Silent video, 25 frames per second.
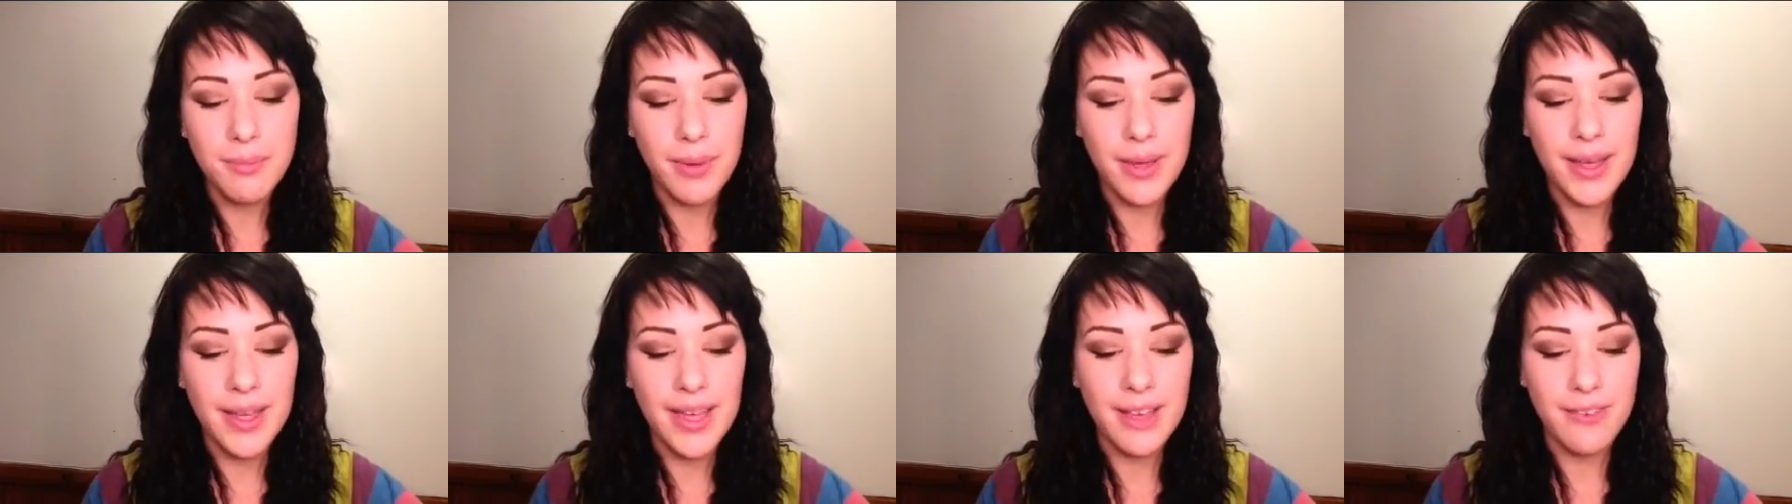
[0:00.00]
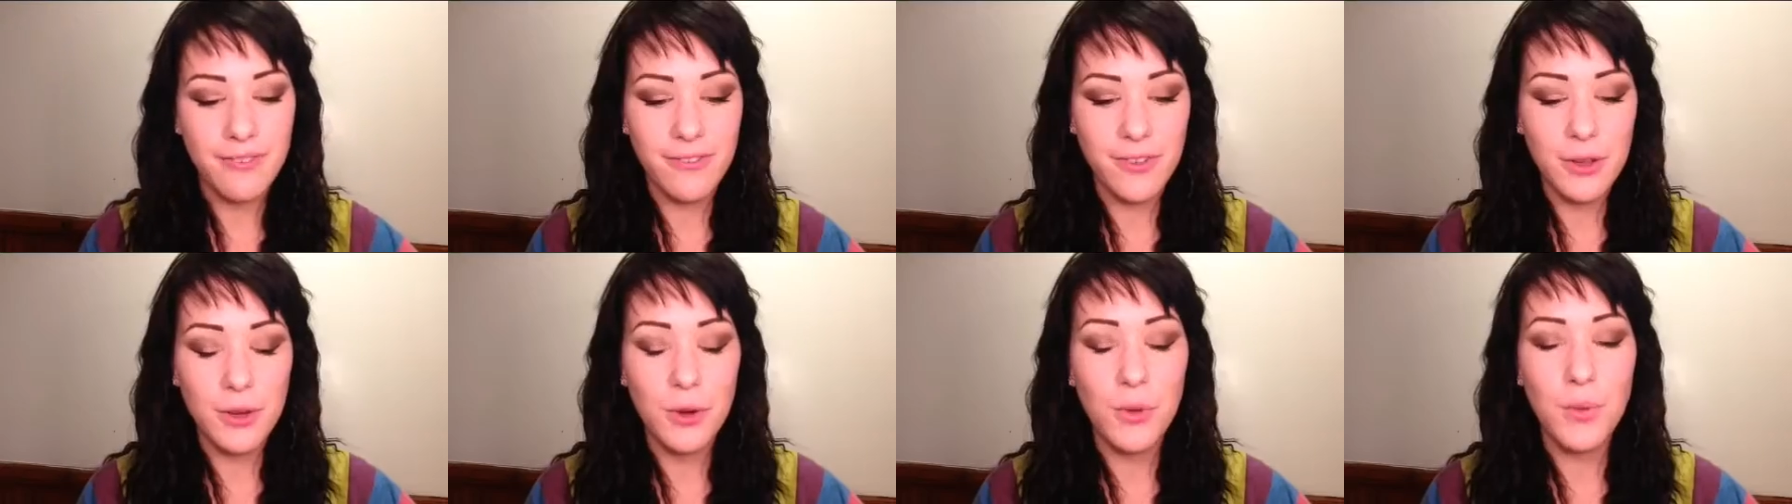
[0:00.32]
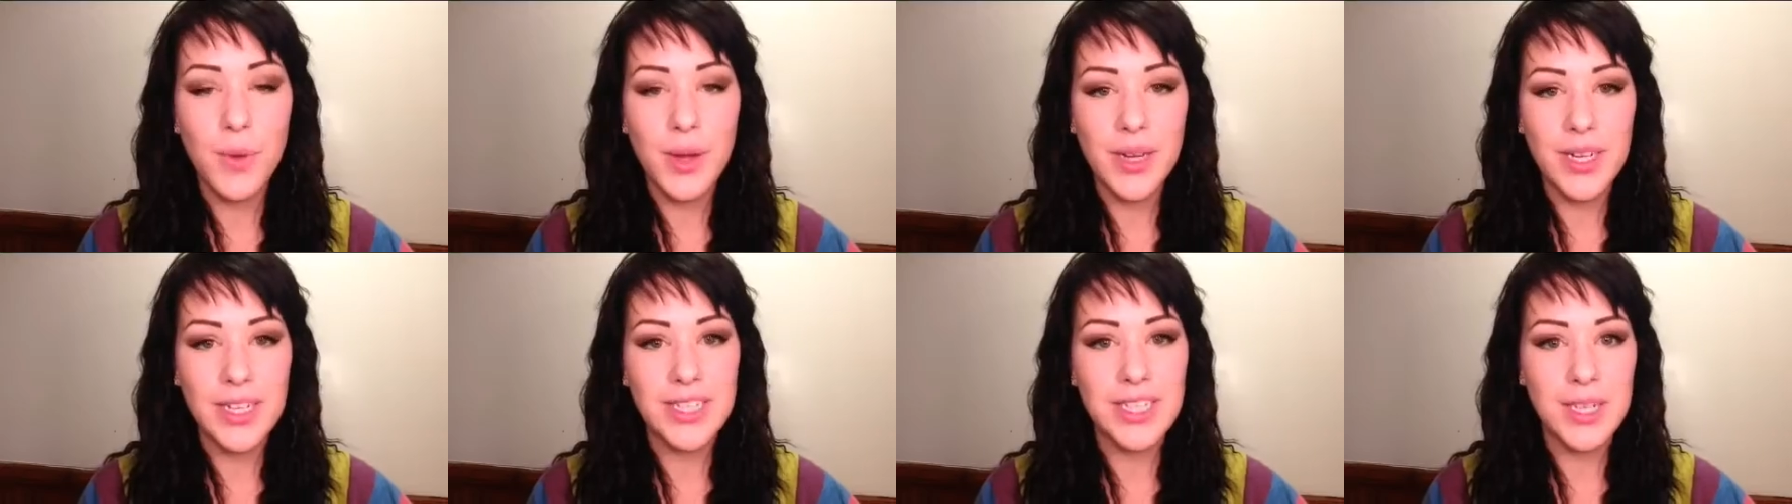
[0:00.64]
But if you don't
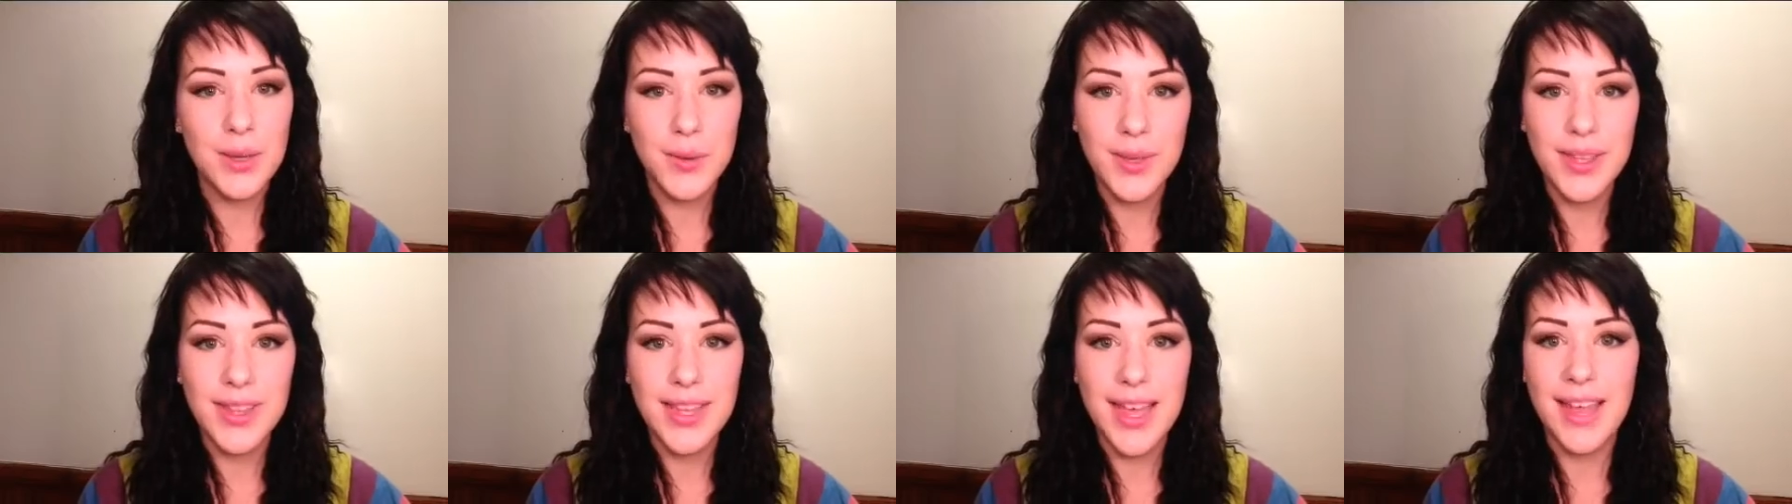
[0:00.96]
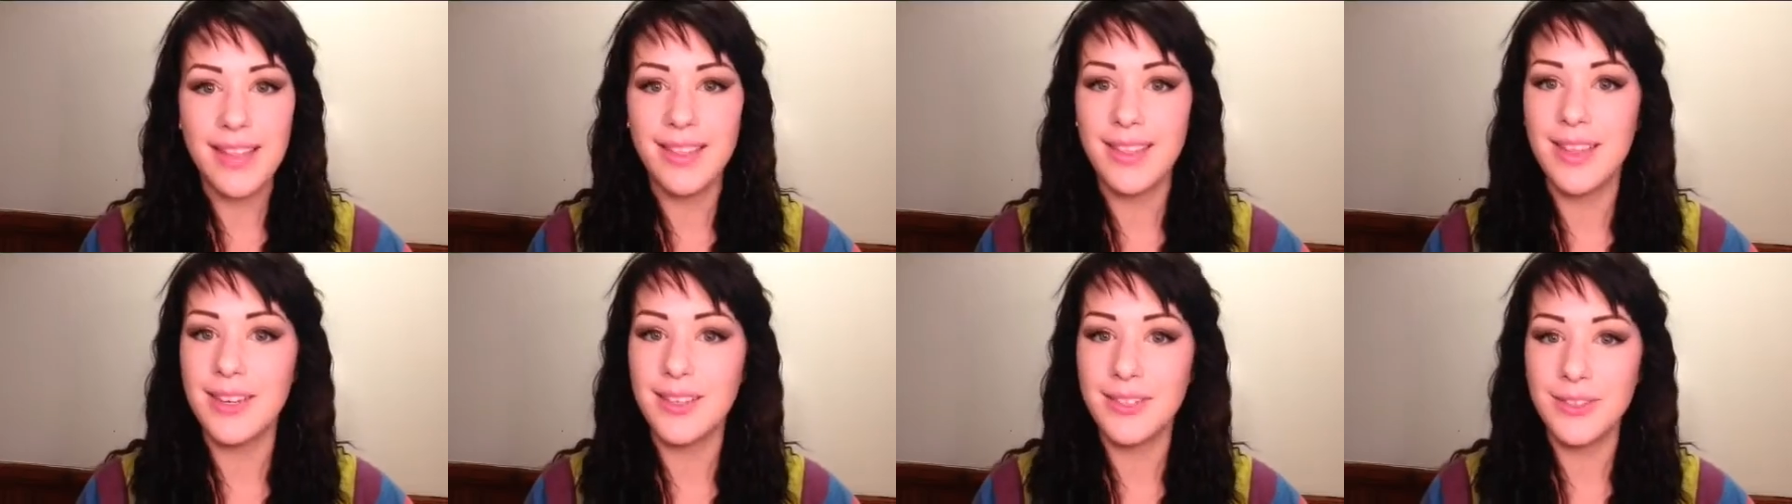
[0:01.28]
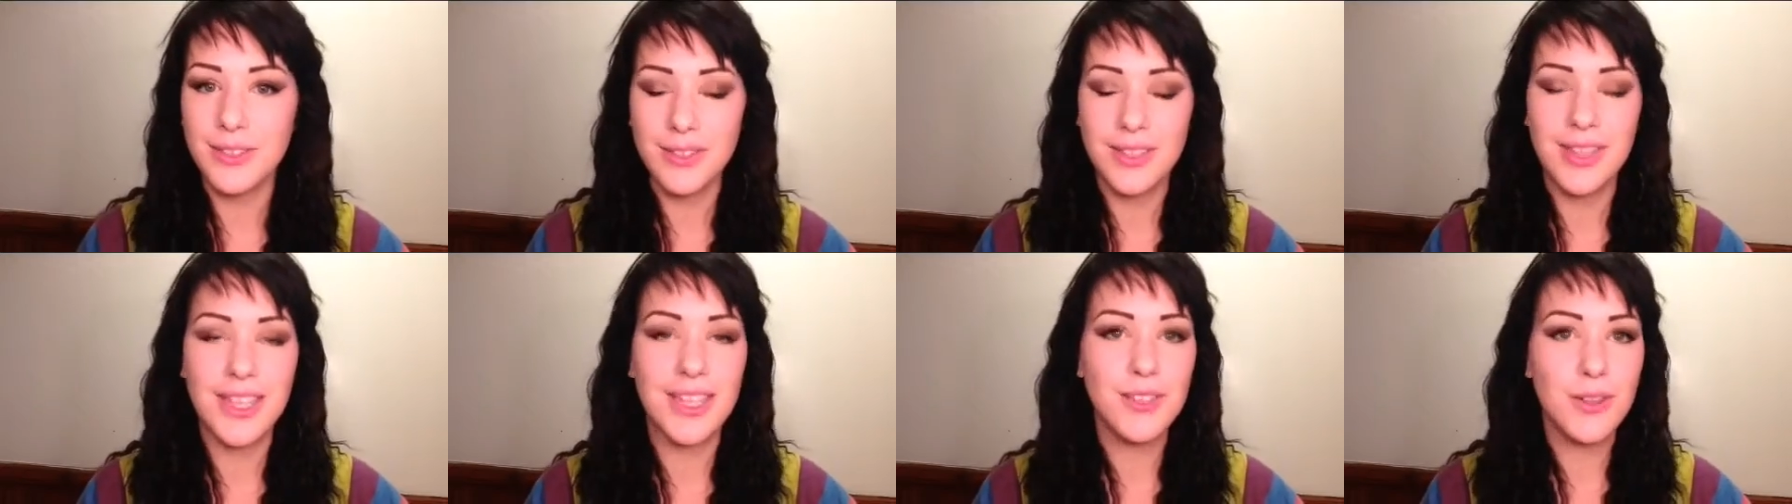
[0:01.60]
want to deal with that,
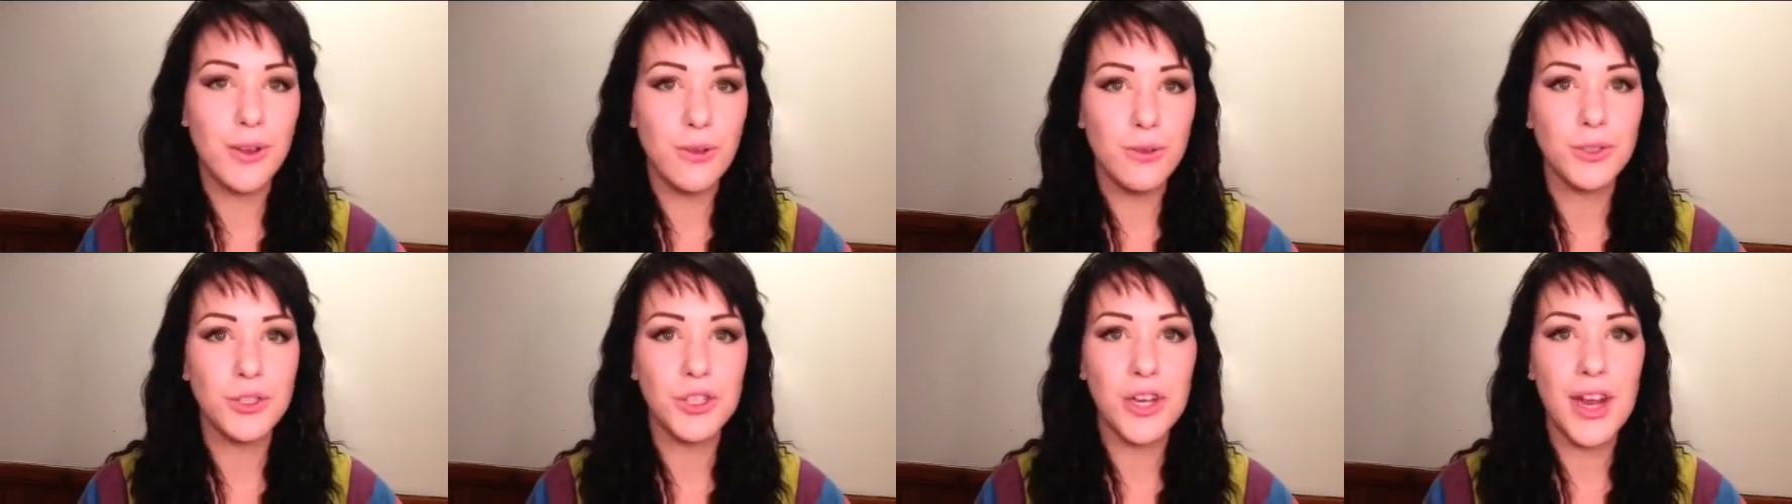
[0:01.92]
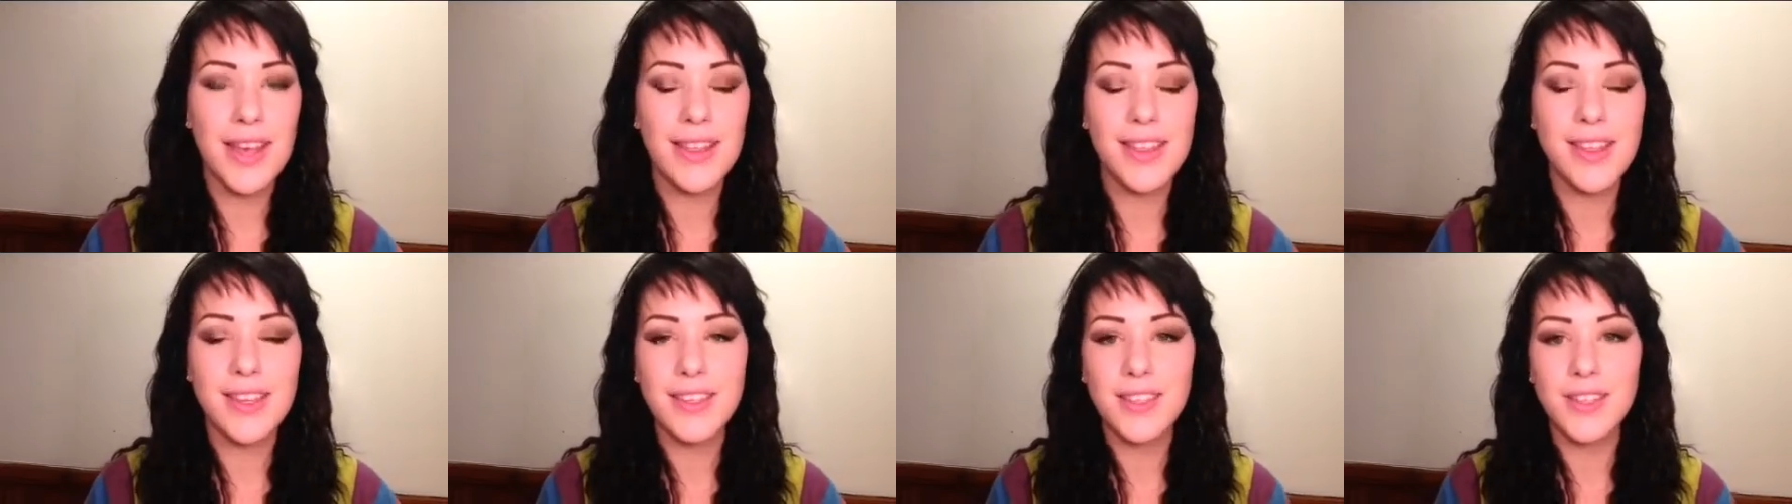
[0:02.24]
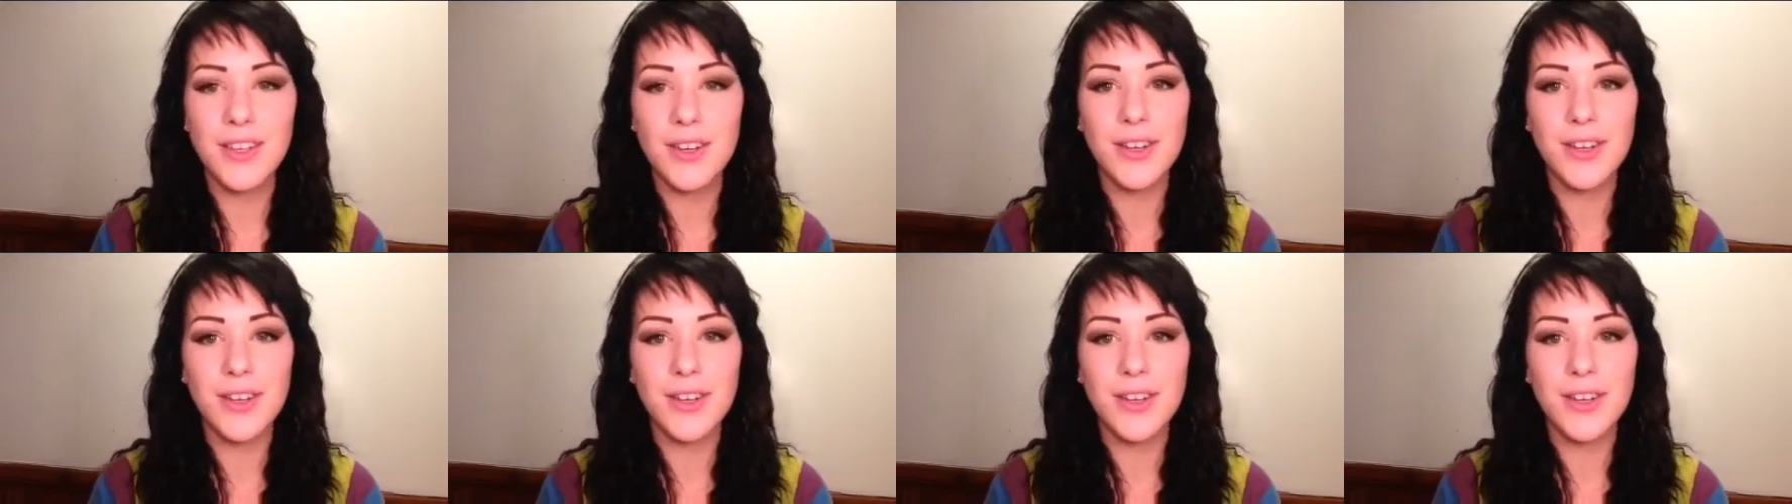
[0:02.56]
then then don't try this.